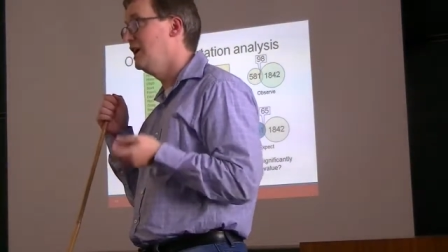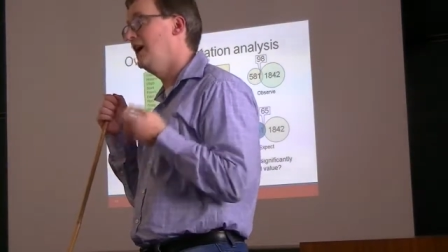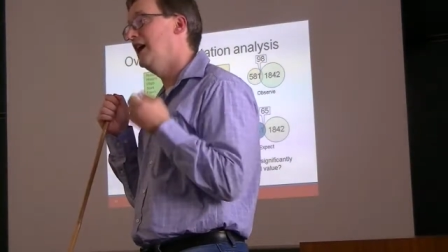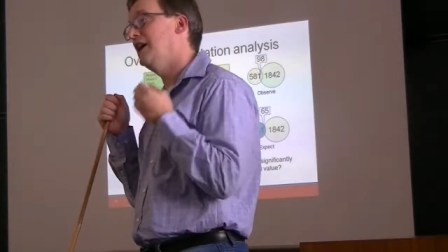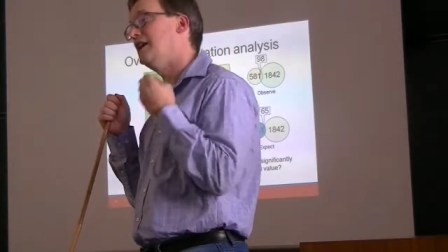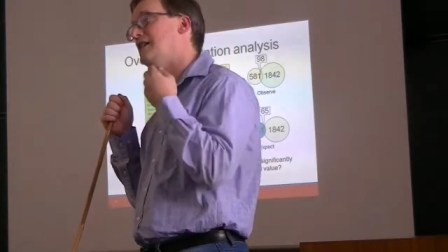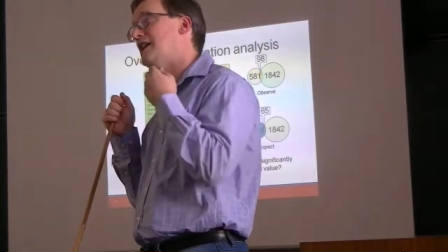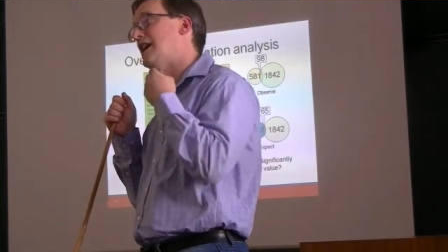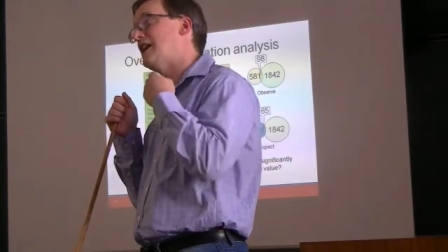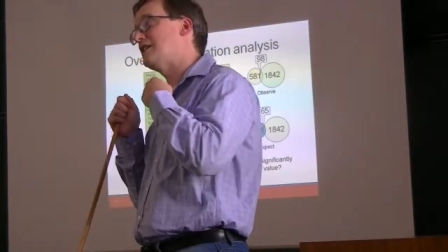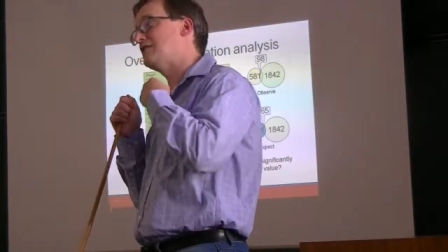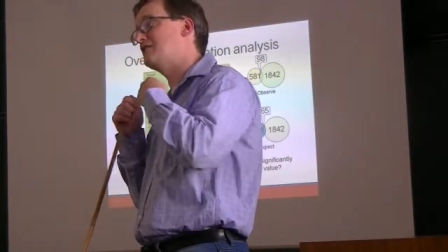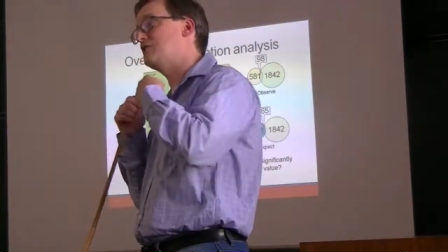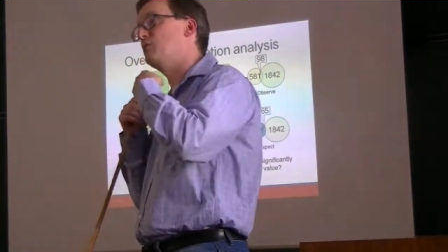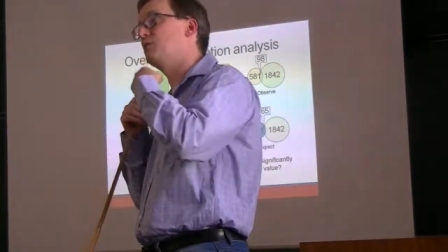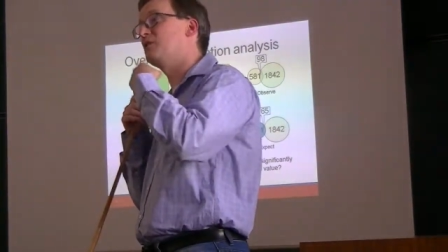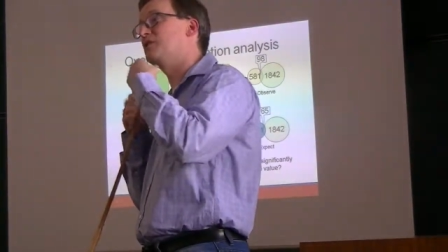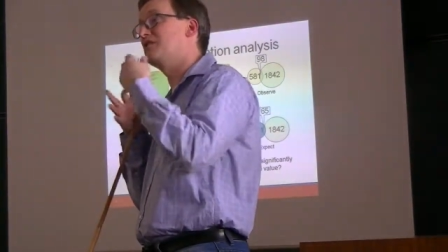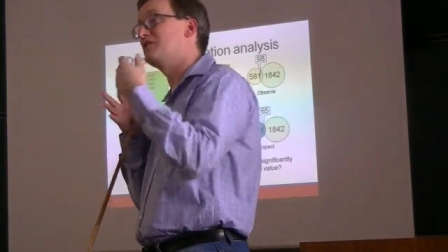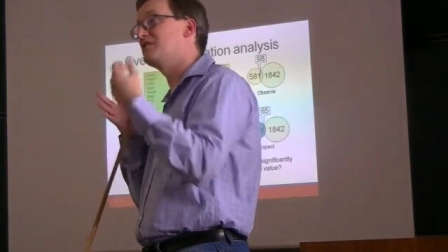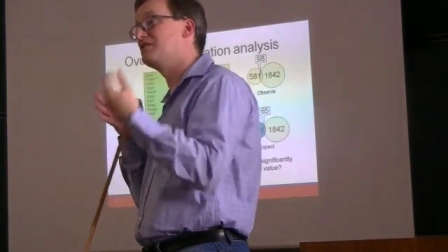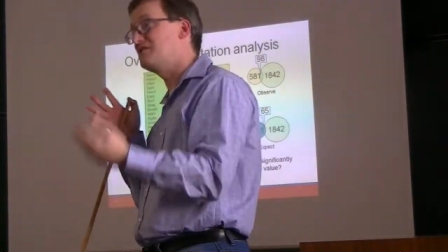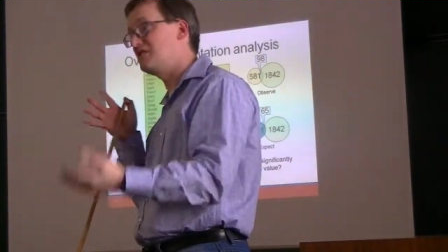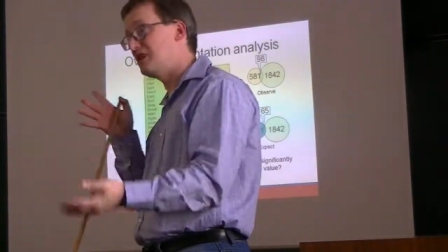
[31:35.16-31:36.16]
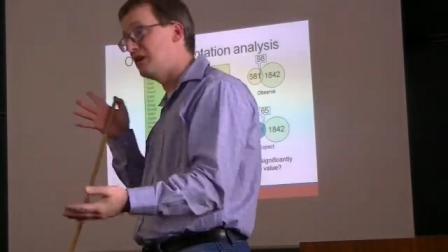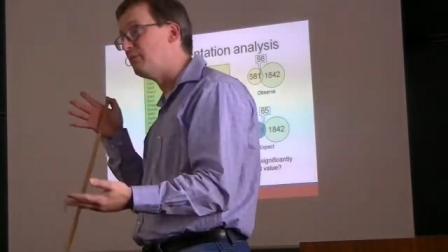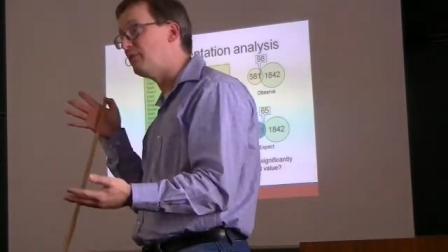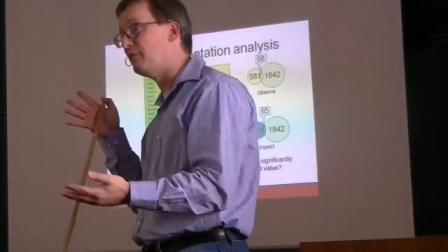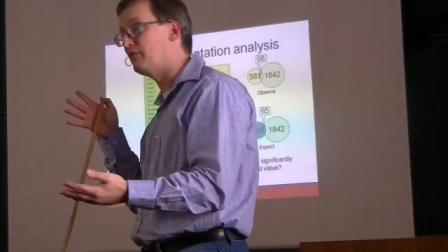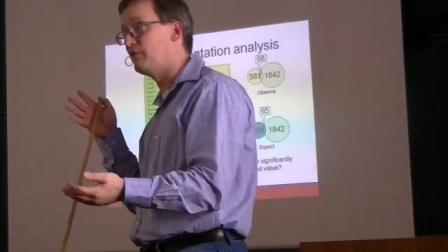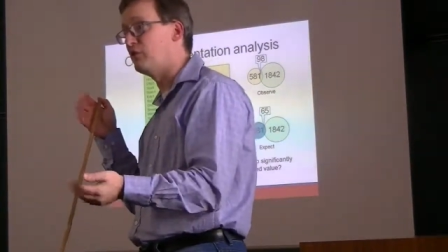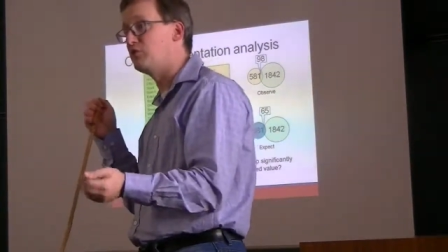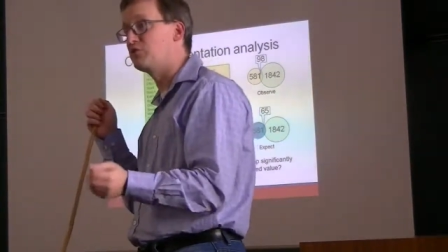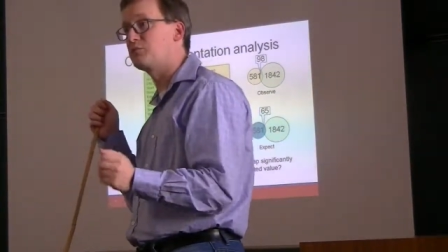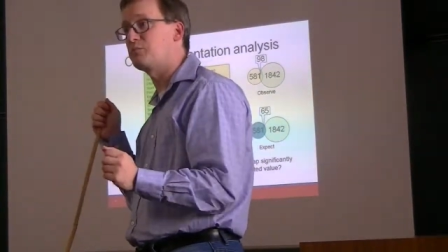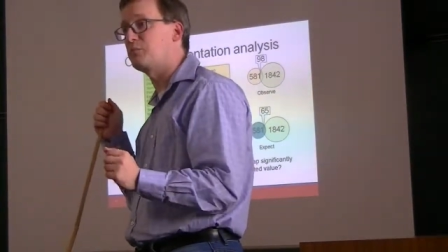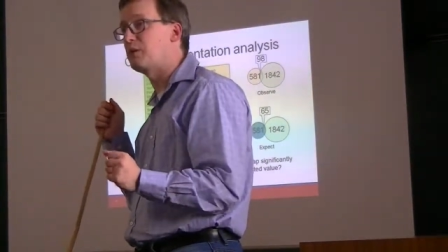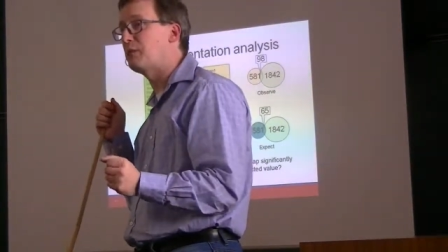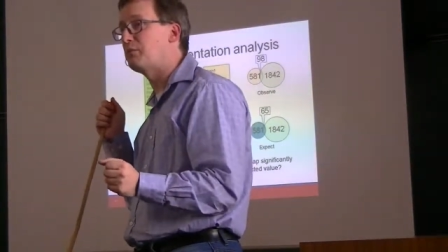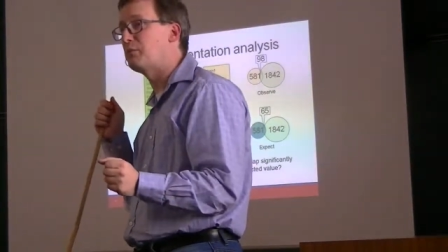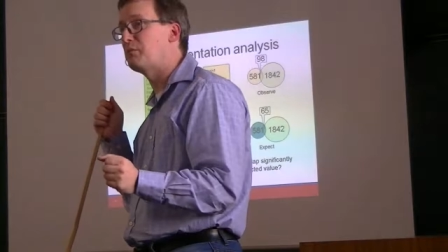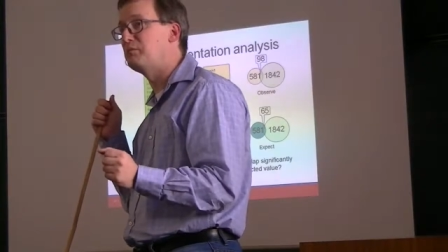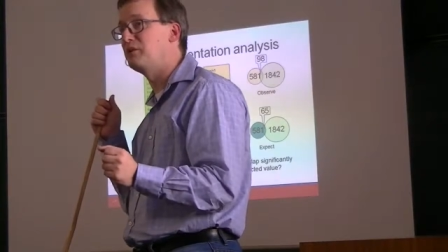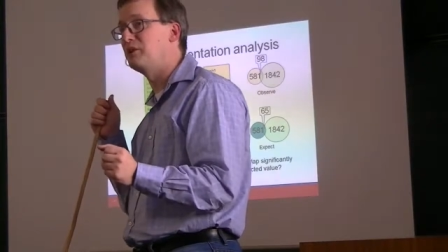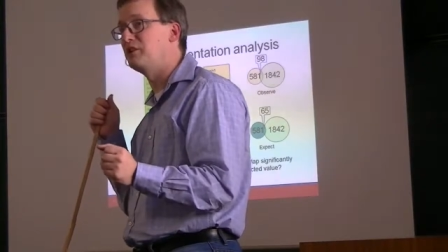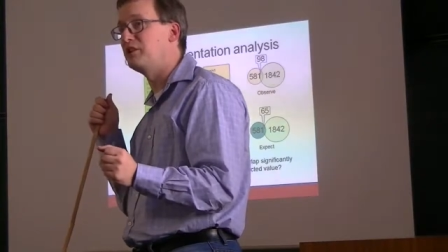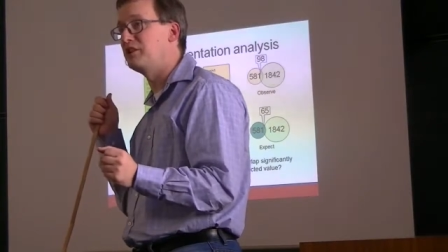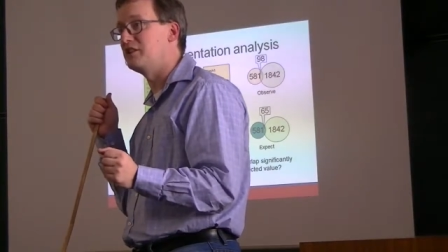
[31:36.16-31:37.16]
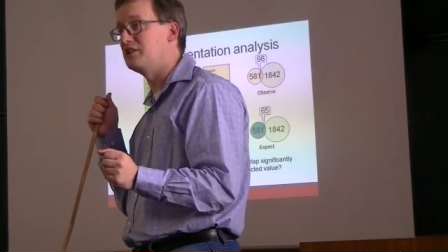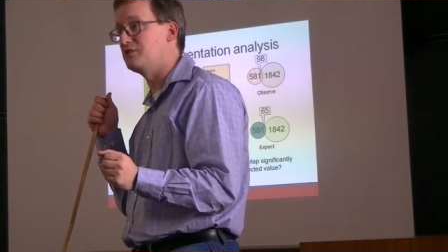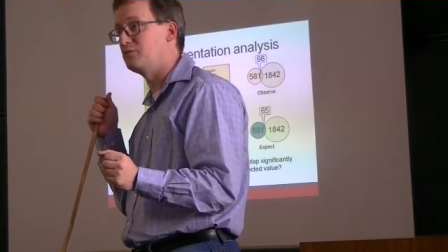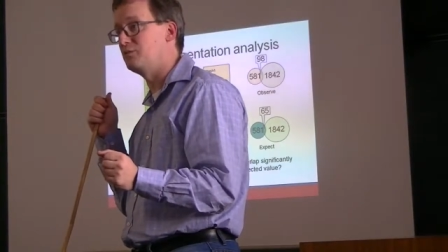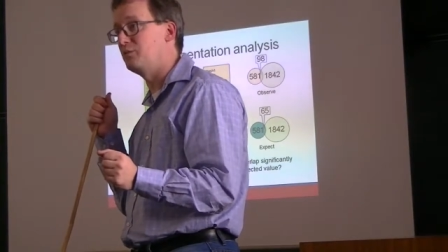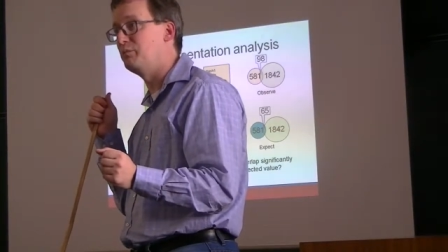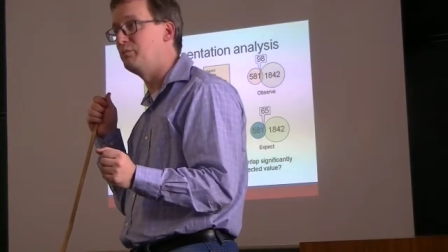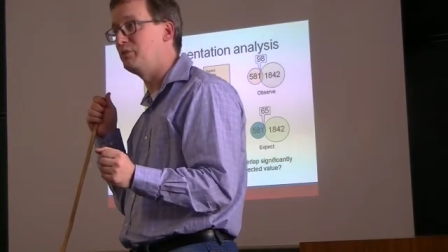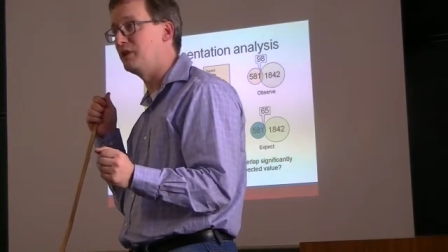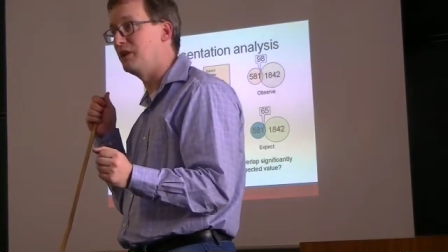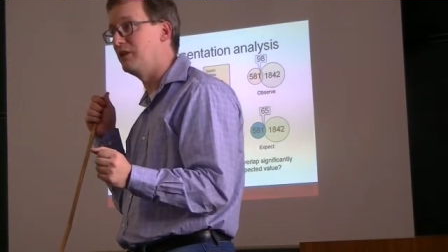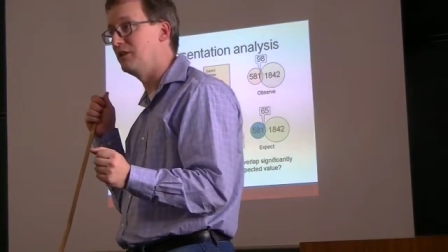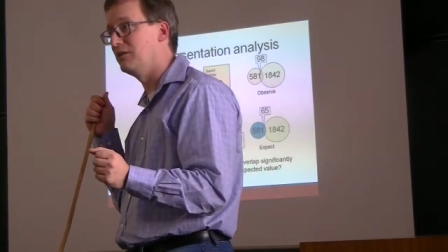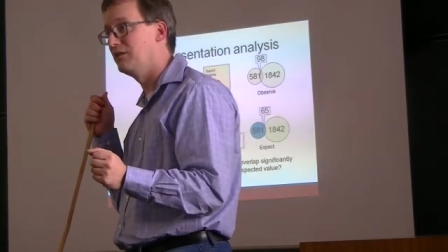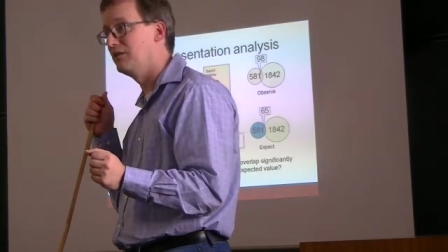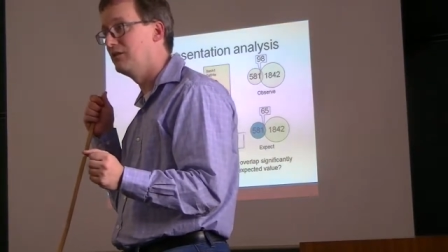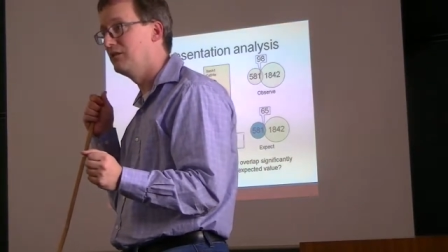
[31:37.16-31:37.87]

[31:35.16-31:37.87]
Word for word: and ask what the sum of those probabilities will be.